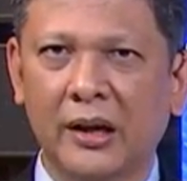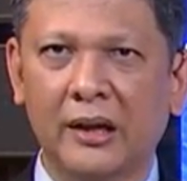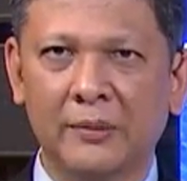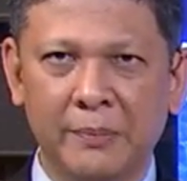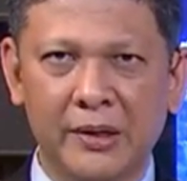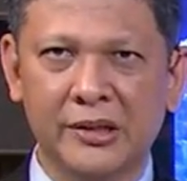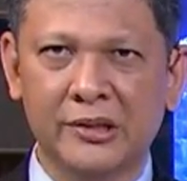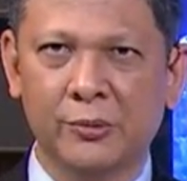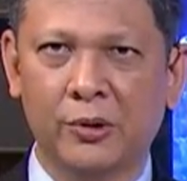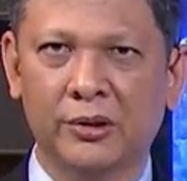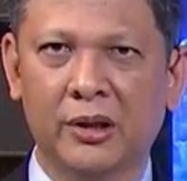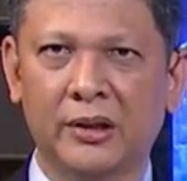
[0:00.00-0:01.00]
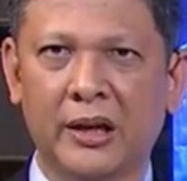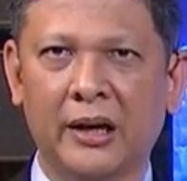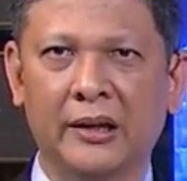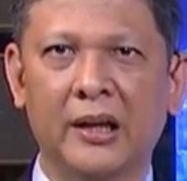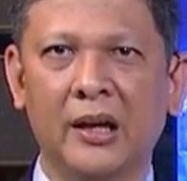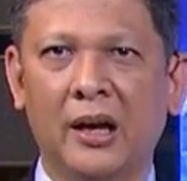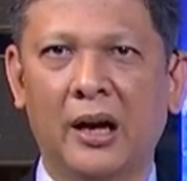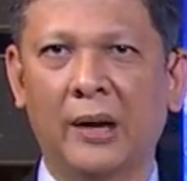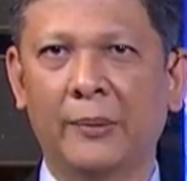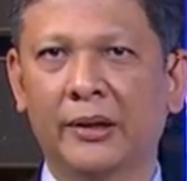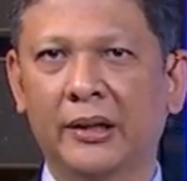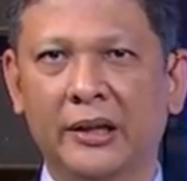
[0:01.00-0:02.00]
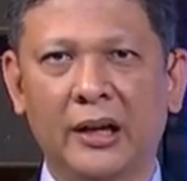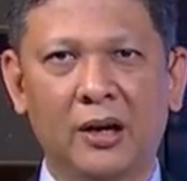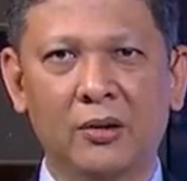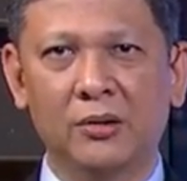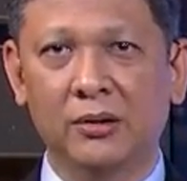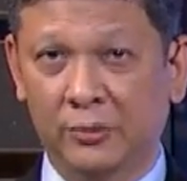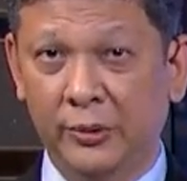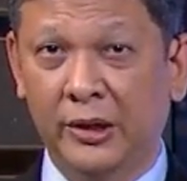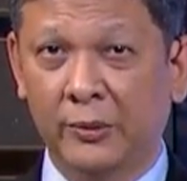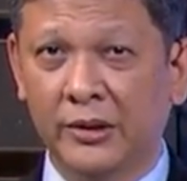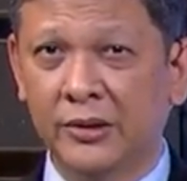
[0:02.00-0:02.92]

and Business World Online. I'm Ed Lingao. We are One